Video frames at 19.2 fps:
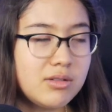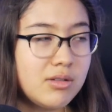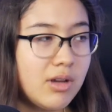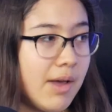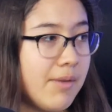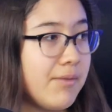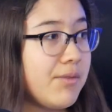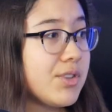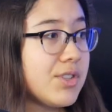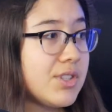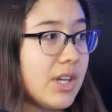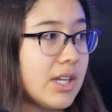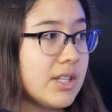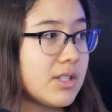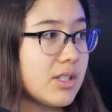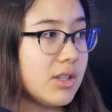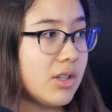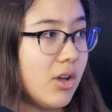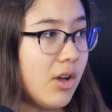
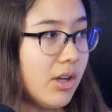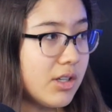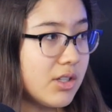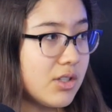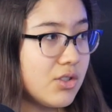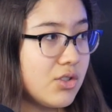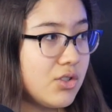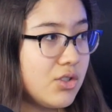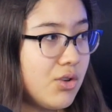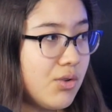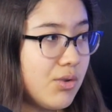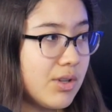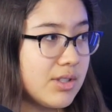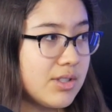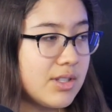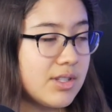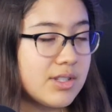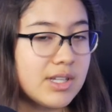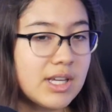emphasize a lot to
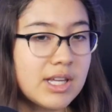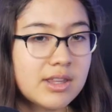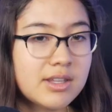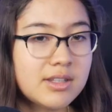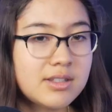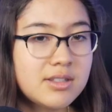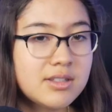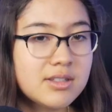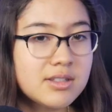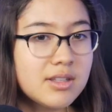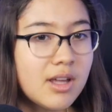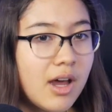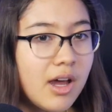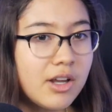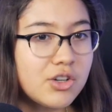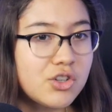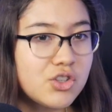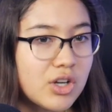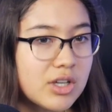students, is like, this is
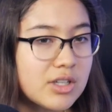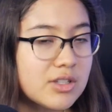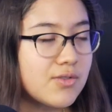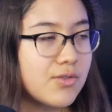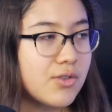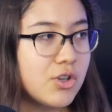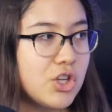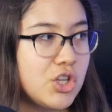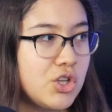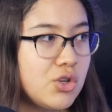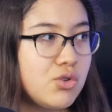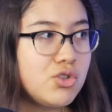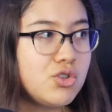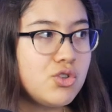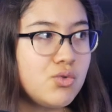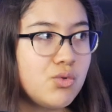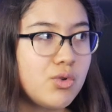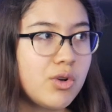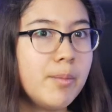not just for you
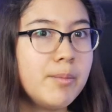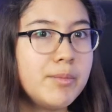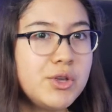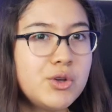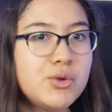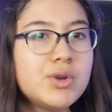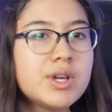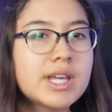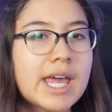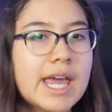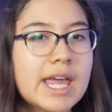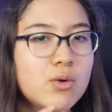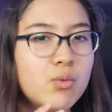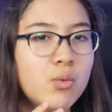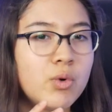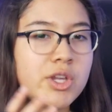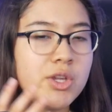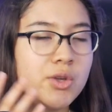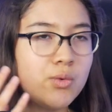to communicate
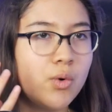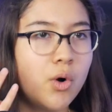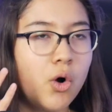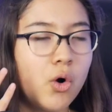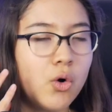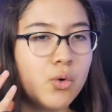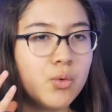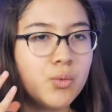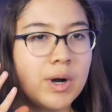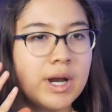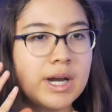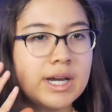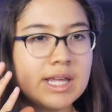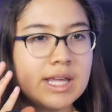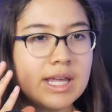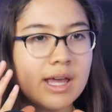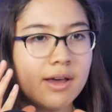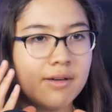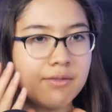what you
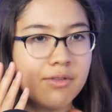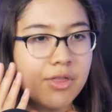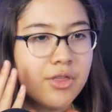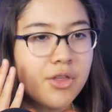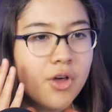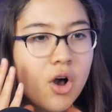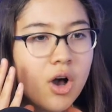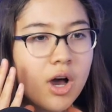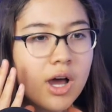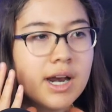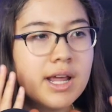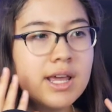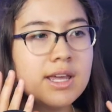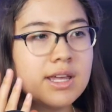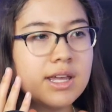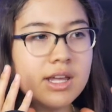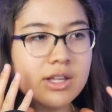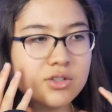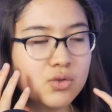already have thought.
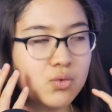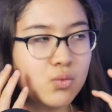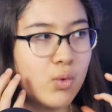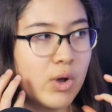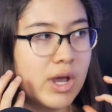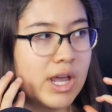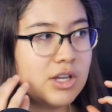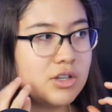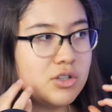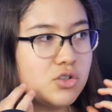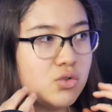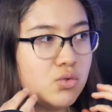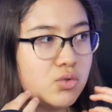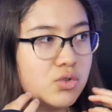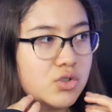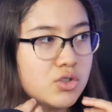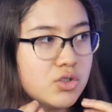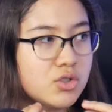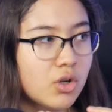It's a way to
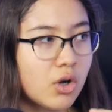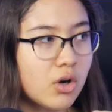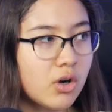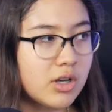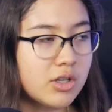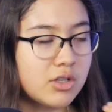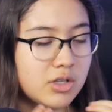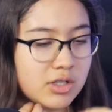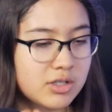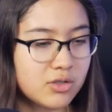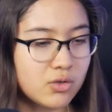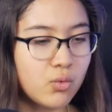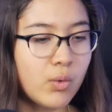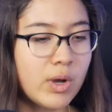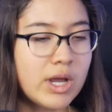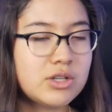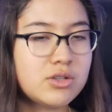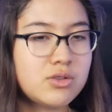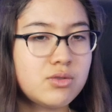
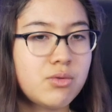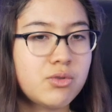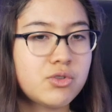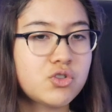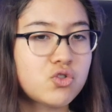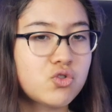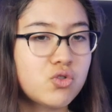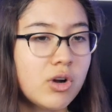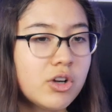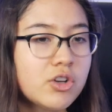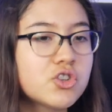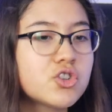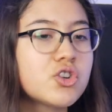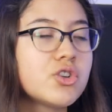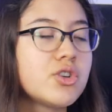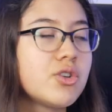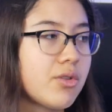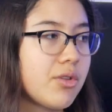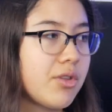
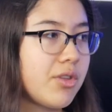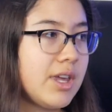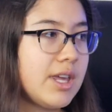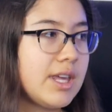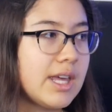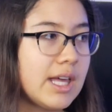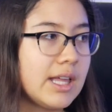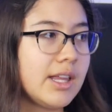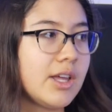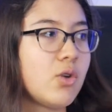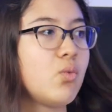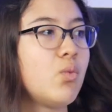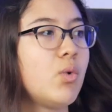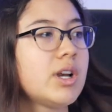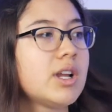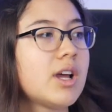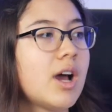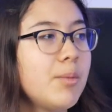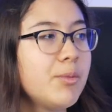structure your thinking. Like,
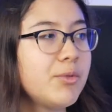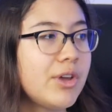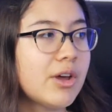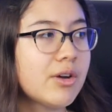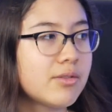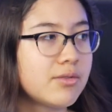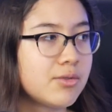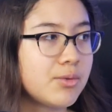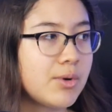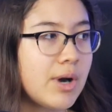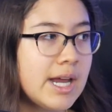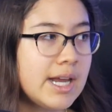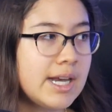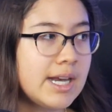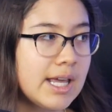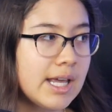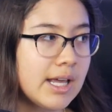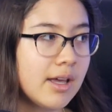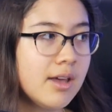what comes out of
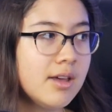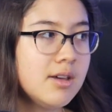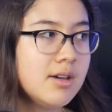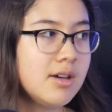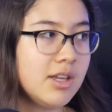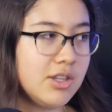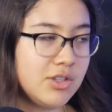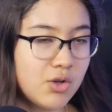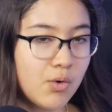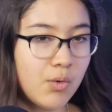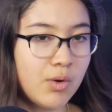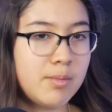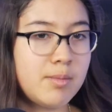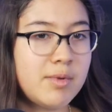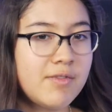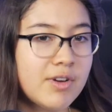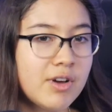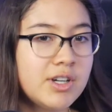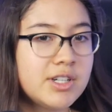writing is going to
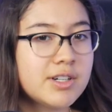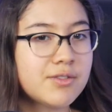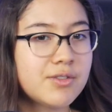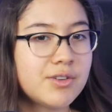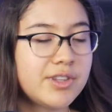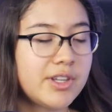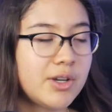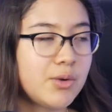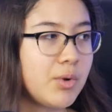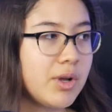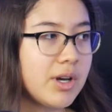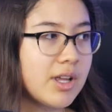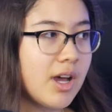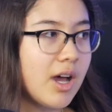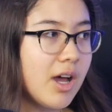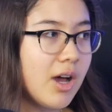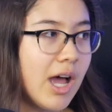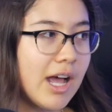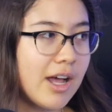be very different than what
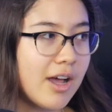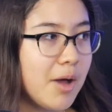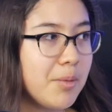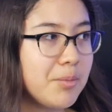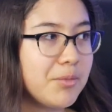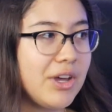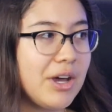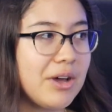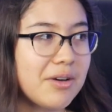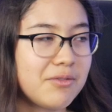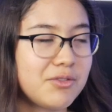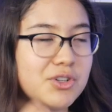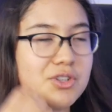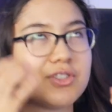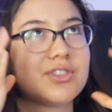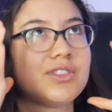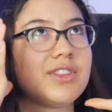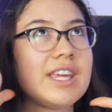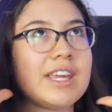comes out of
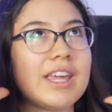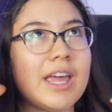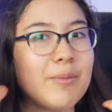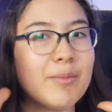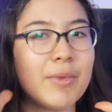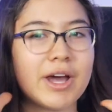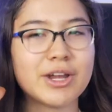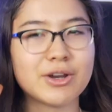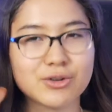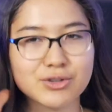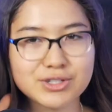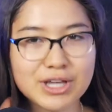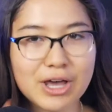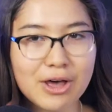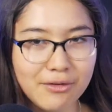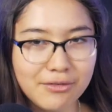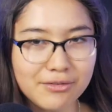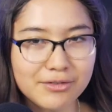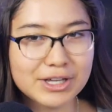just thinking by
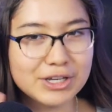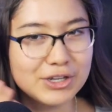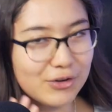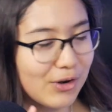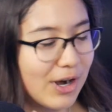yourself in your